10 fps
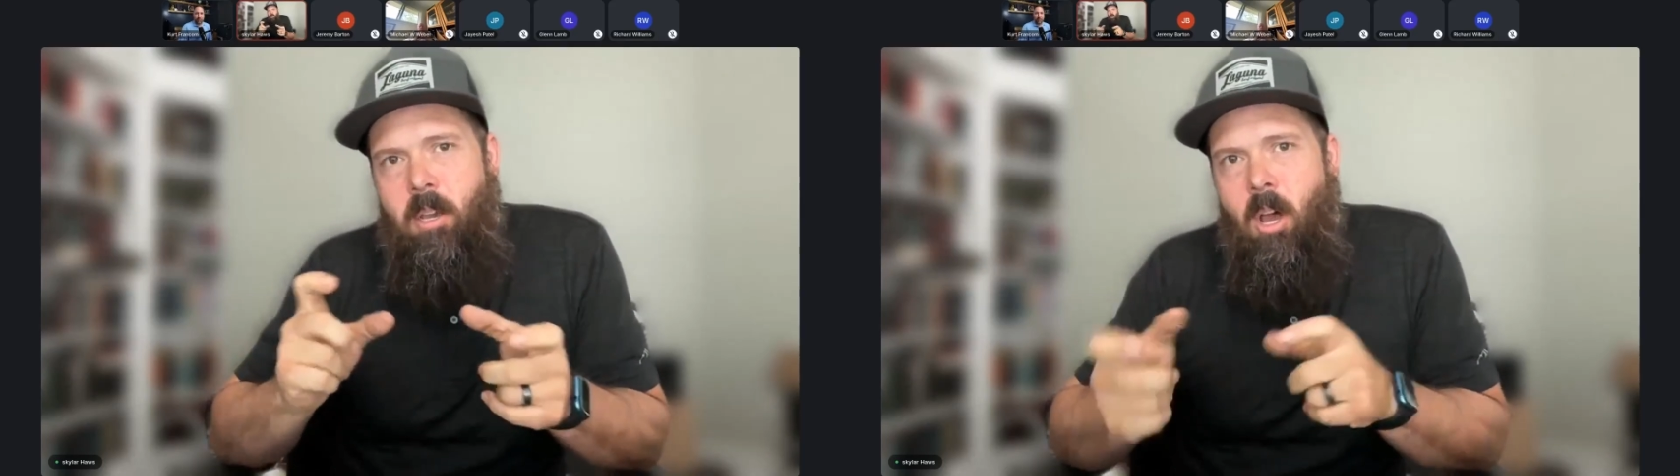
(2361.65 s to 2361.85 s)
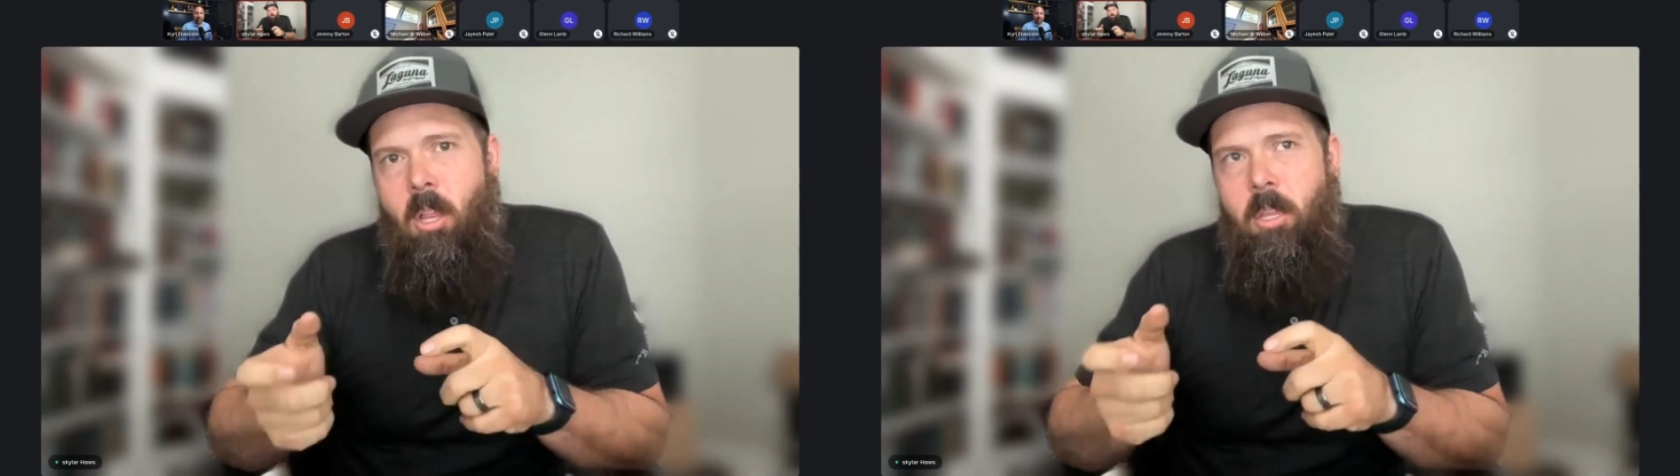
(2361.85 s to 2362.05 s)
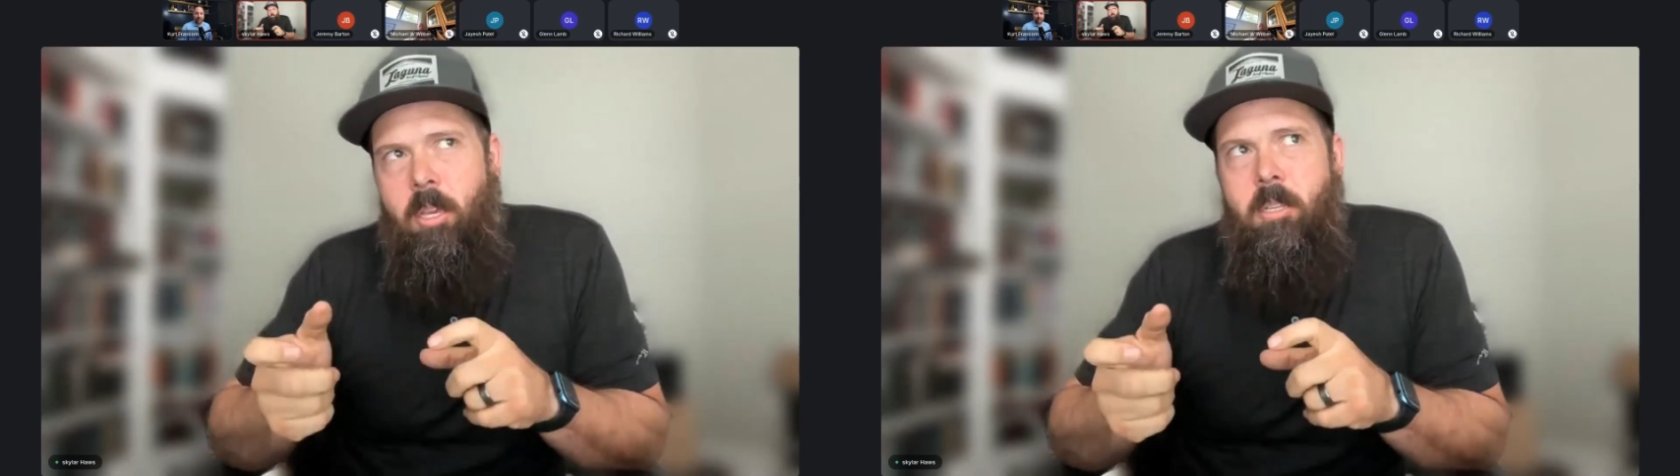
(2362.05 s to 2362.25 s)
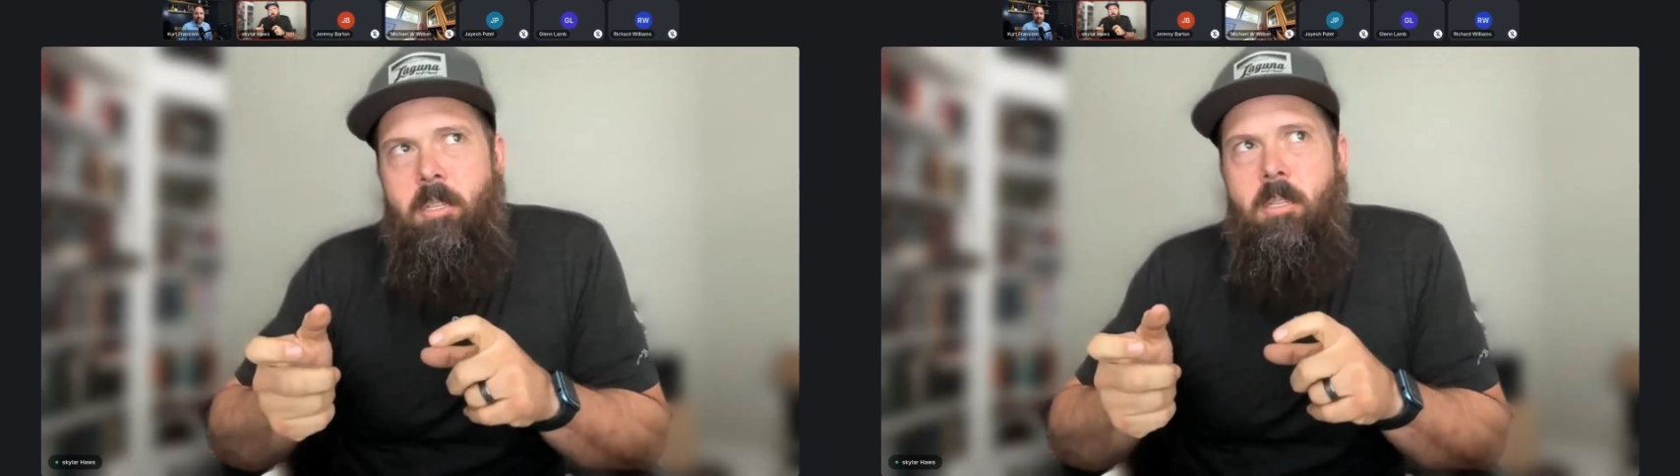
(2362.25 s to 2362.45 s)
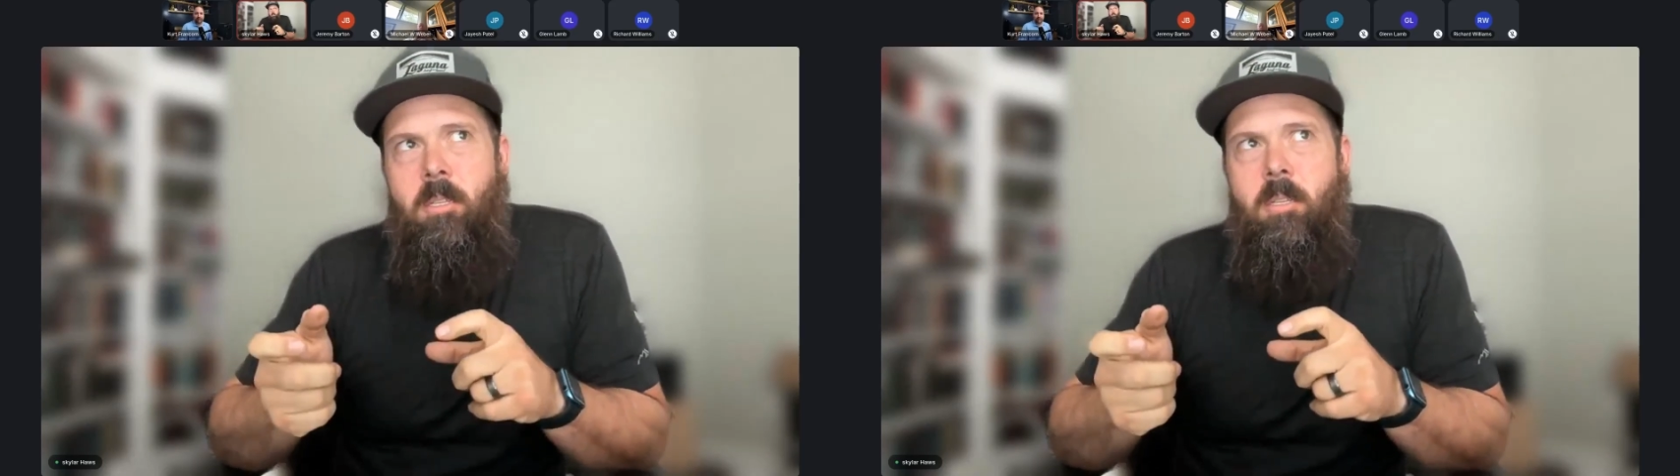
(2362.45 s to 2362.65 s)

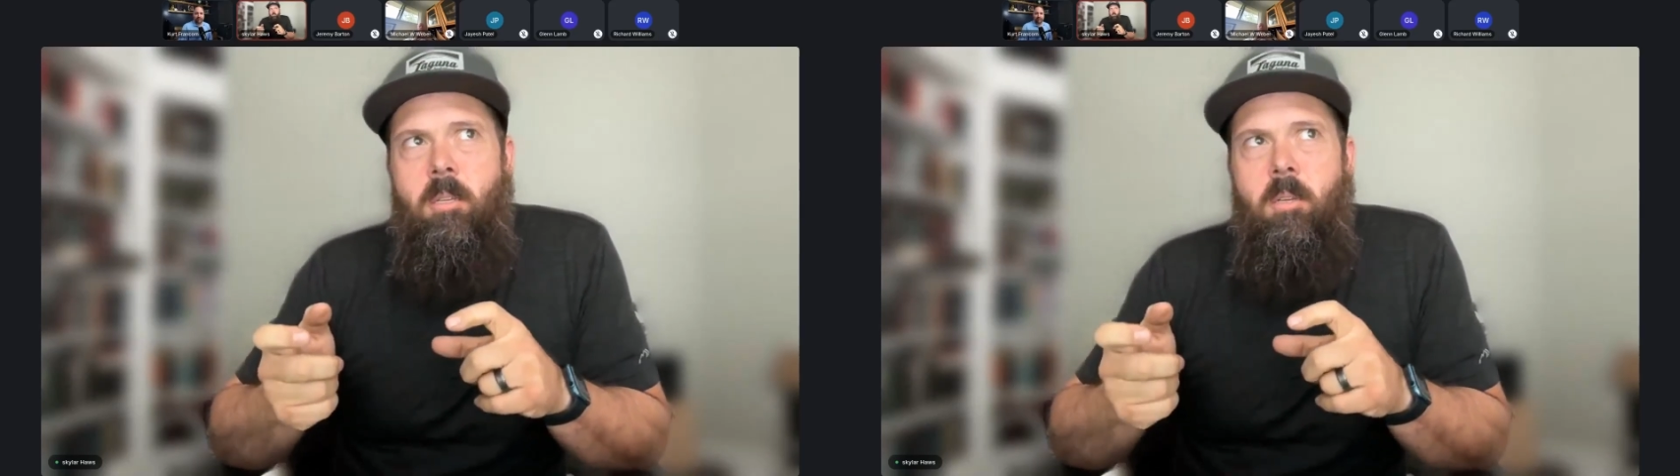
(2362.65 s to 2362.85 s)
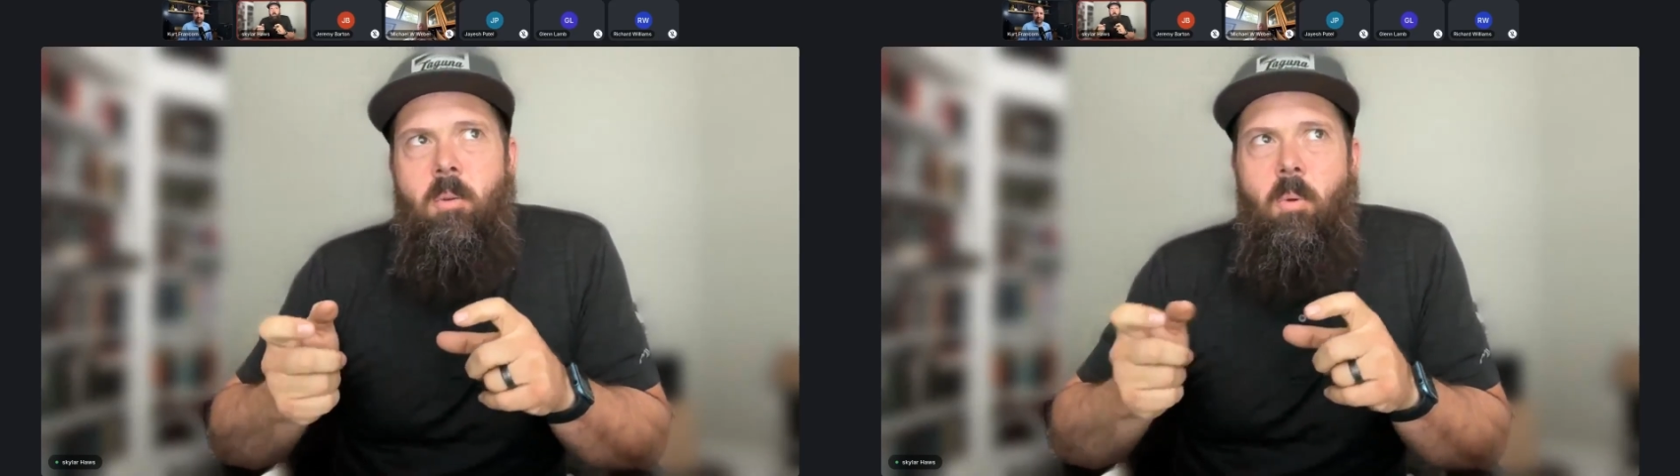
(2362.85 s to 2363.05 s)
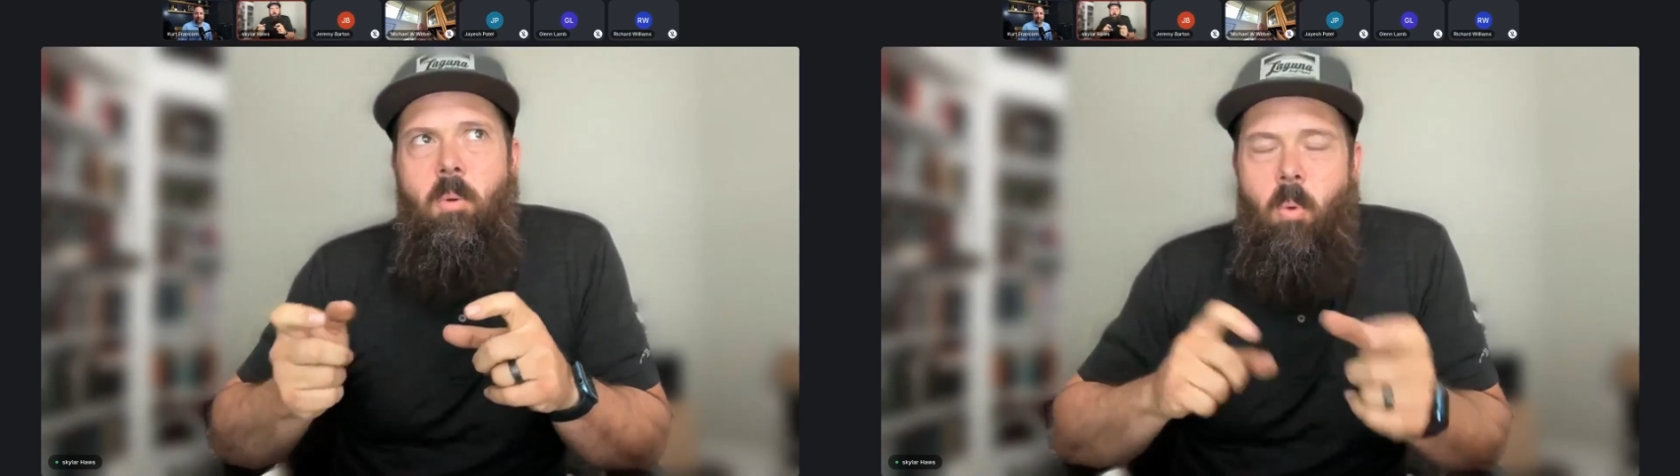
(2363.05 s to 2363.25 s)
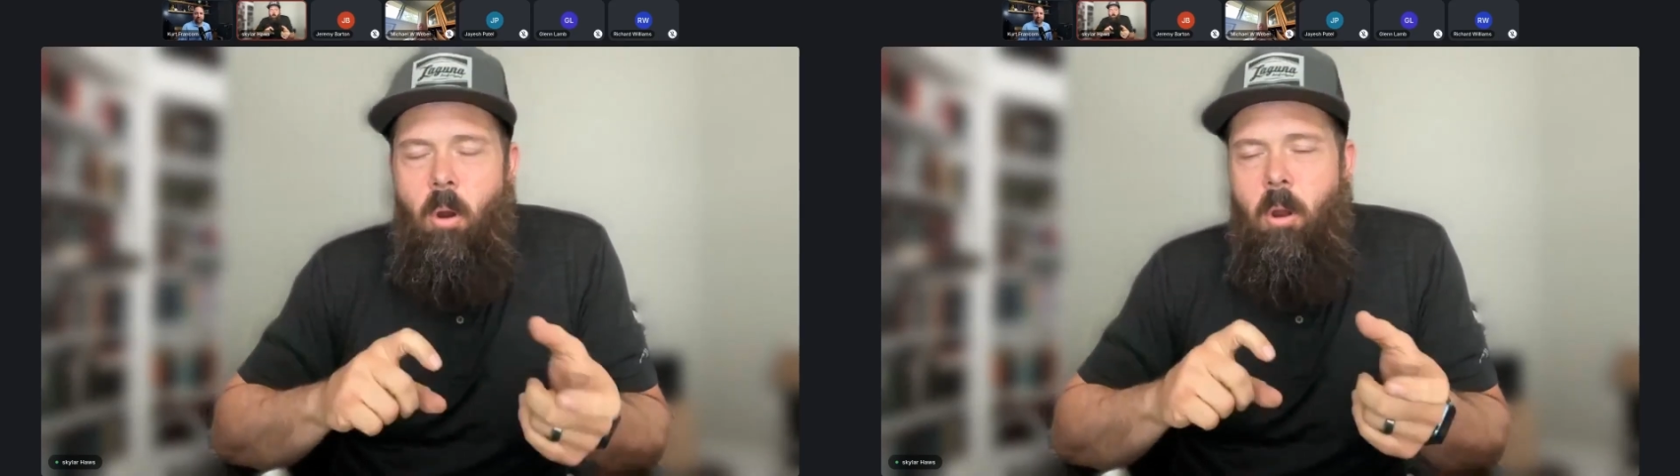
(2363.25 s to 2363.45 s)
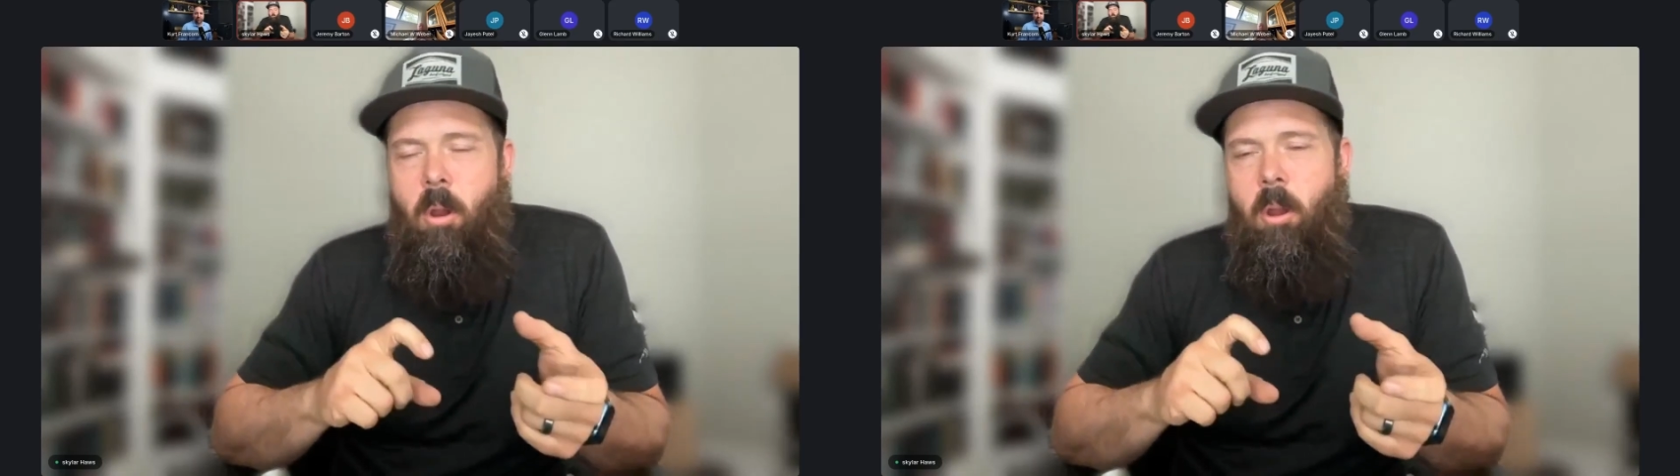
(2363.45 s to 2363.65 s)
callings with
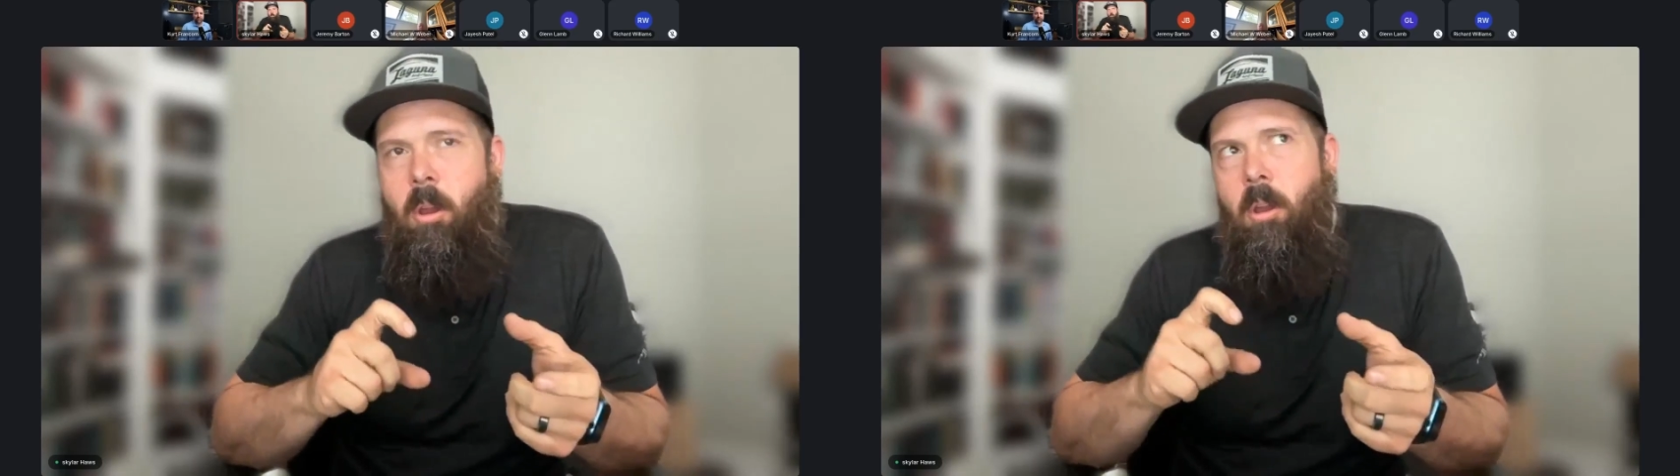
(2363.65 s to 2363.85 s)
work